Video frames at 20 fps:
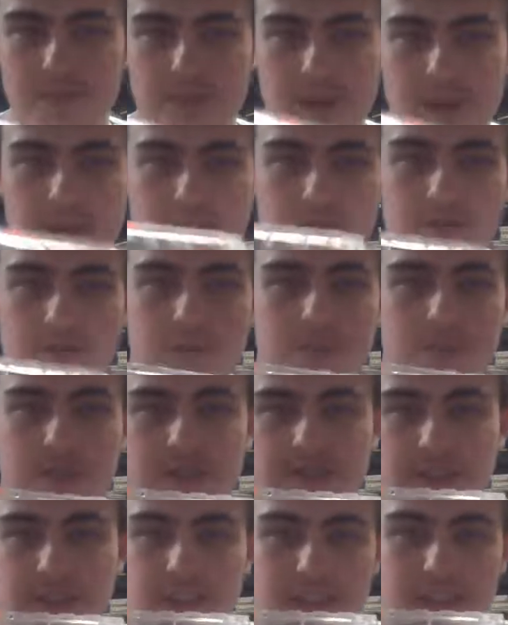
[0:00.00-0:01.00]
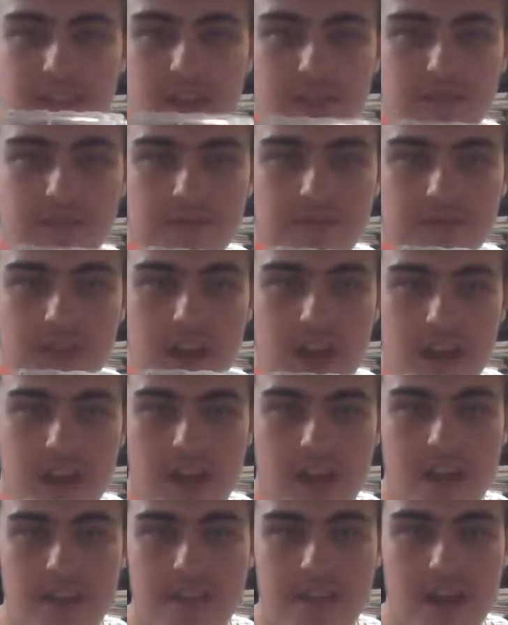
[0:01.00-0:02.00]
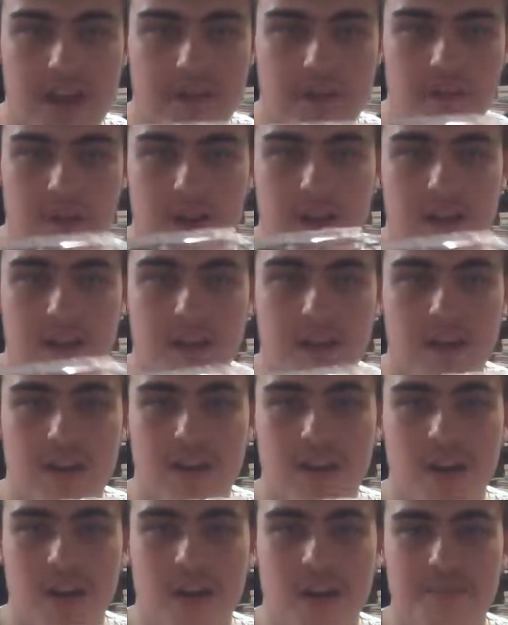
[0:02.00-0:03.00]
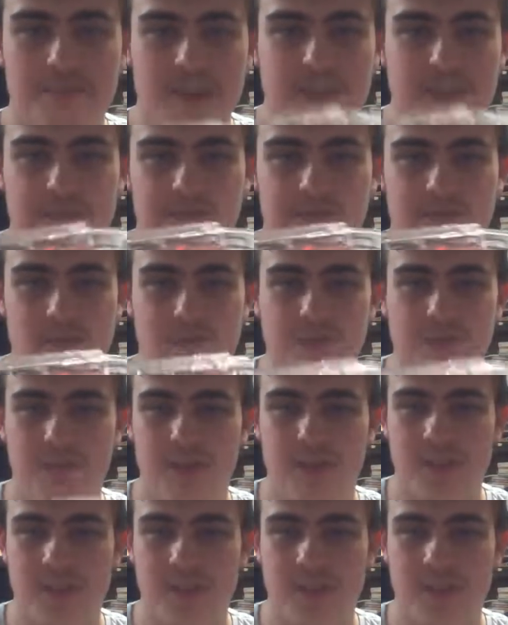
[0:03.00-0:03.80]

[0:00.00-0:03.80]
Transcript: how to do the MOSFET stuff, and that way, and it performs well.